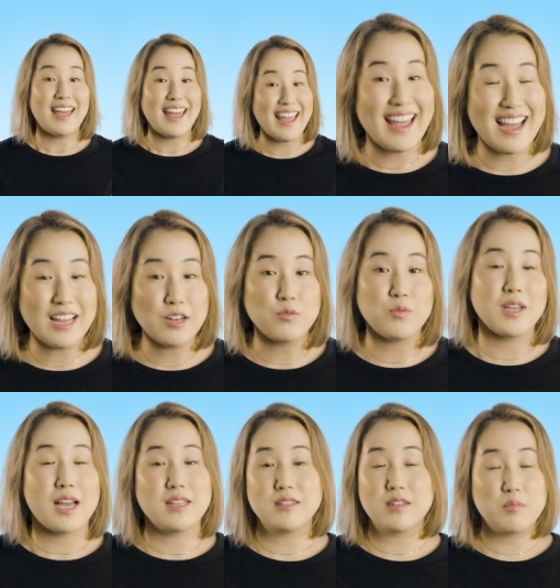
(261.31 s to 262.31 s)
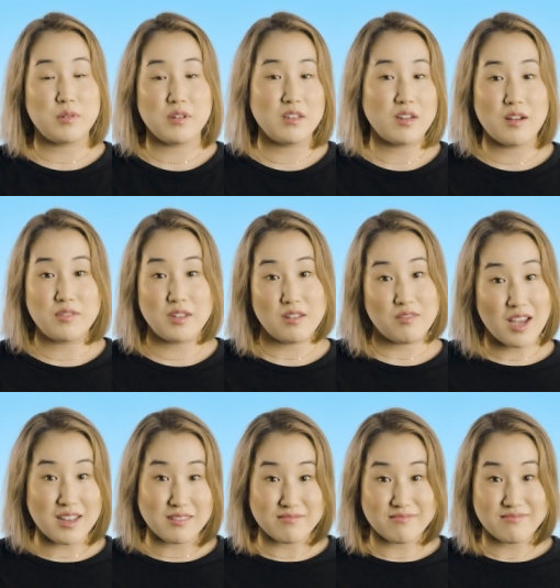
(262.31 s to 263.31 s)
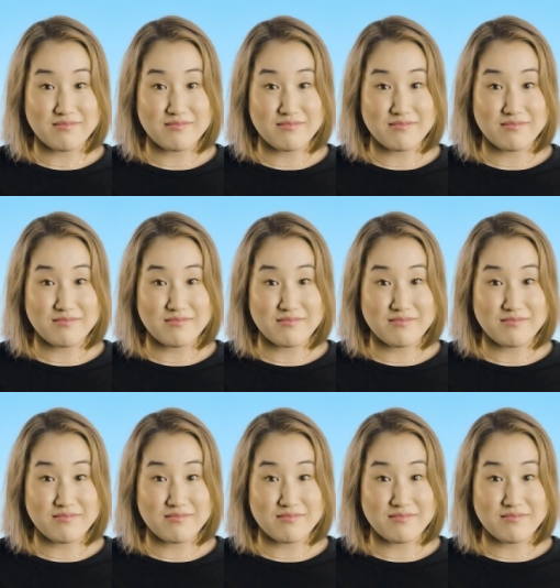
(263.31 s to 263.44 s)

And we ended up pulling off the event.